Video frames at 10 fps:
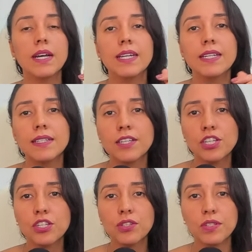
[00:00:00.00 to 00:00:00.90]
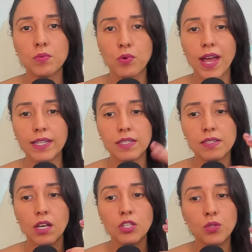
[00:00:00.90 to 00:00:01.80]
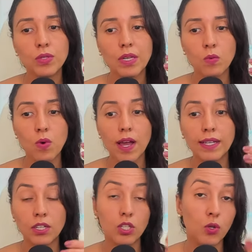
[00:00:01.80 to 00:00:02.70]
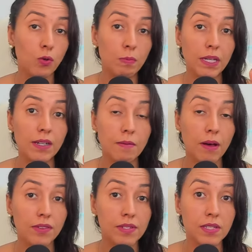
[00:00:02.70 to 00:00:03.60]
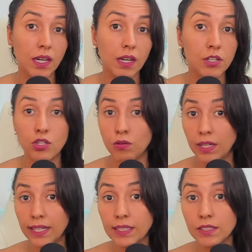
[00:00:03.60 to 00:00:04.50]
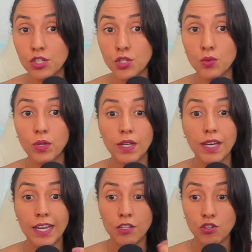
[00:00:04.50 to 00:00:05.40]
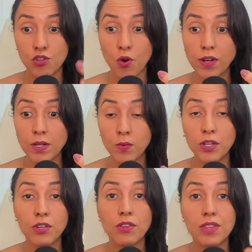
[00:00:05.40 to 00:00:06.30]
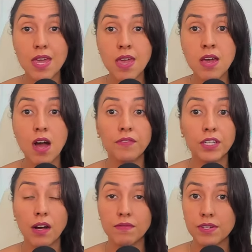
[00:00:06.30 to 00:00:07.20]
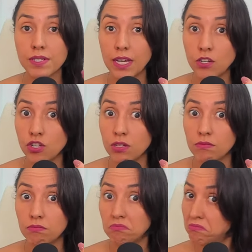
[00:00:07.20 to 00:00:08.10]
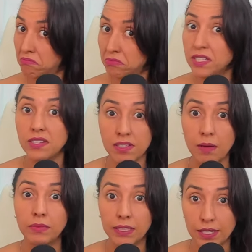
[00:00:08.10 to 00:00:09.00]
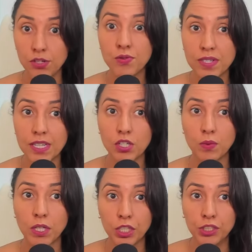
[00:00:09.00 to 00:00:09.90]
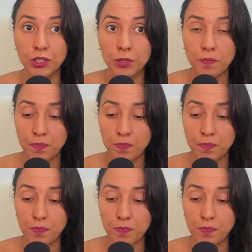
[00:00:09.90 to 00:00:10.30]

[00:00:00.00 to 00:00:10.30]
In addition to this practice, you can write your opinion about the scene. Did you like it? Did you enjoy it? What do you think of the conversation? This is something interesting to include,